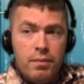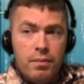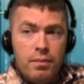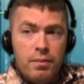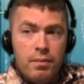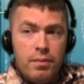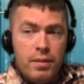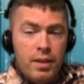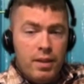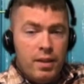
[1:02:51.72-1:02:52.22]

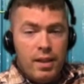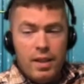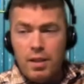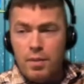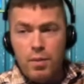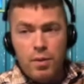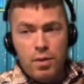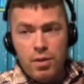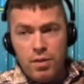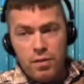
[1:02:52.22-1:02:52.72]
And that's
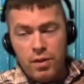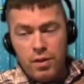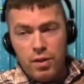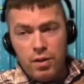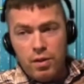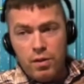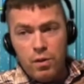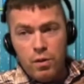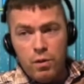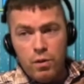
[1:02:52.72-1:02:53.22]

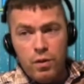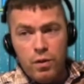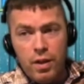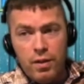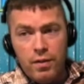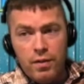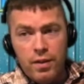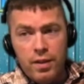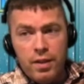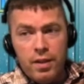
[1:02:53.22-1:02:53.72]
perseverance through
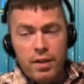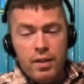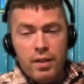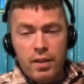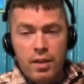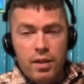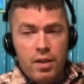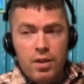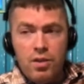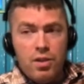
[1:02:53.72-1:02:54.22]
faith.
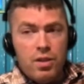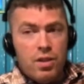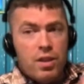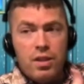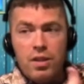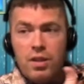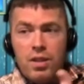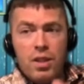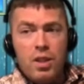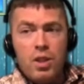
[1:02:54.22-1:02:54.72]
It's just
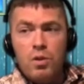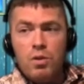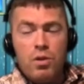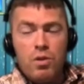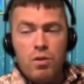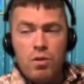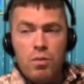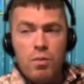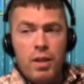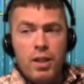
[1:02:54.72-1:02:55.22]
continuing
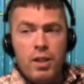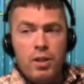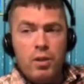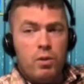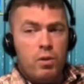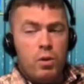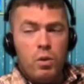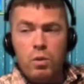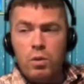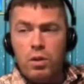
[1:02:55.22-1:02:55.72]
to remind you,
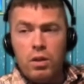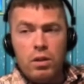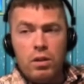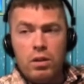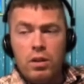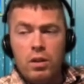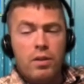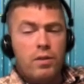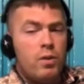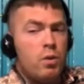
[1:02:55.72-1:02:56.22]
you are
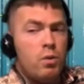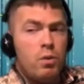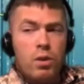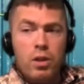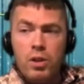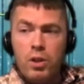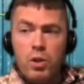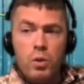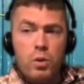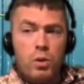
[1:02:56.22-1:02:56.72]
loved, you are
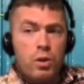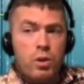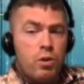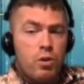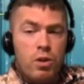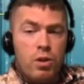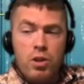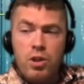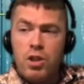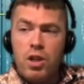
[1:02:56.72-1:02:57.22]
adored, you
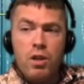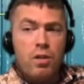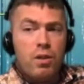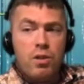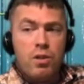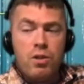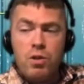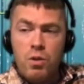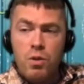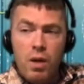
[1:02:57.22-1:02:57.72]
are
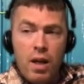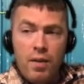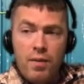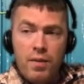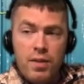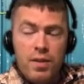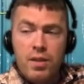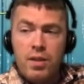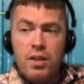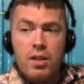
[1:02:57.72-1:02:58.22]
cherished, you have a
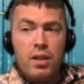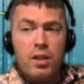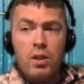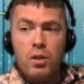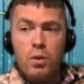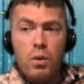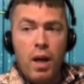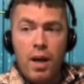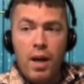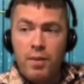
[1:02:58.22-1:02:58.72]
city,
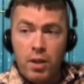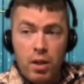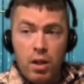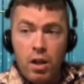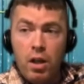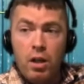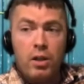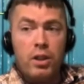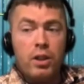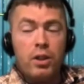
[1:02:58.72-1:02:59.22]
you have a
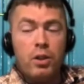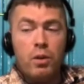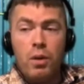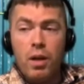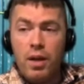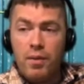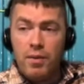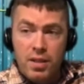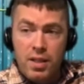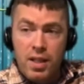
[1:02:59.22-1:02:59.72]
calling, you
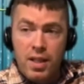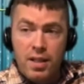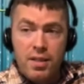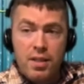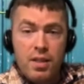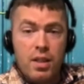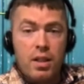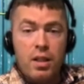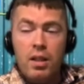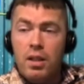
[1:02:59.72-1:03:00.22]
have a
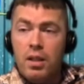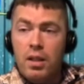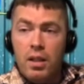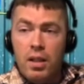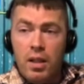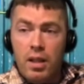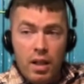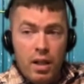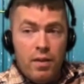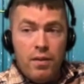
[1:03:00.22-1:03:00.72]
destiny.
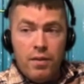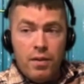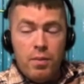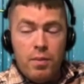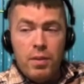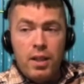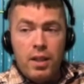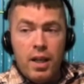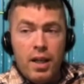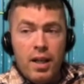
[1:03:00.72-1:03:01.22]

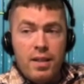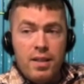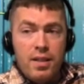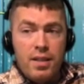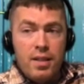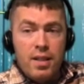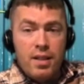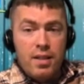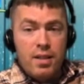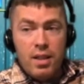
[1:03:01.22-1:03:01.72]
Everybody has a
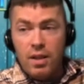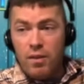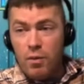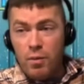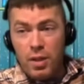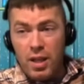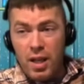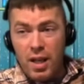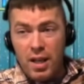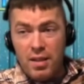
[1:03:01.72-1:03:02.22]
destiny.
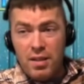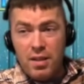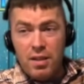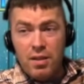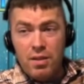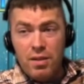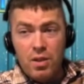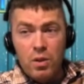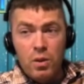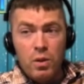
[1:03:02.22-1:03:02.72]
Everybody has a
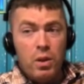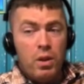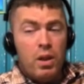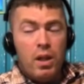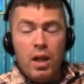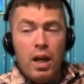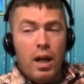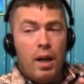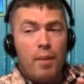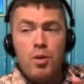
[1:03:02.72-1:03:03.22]
kazone.
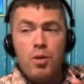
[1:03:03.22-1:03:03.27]
I'm just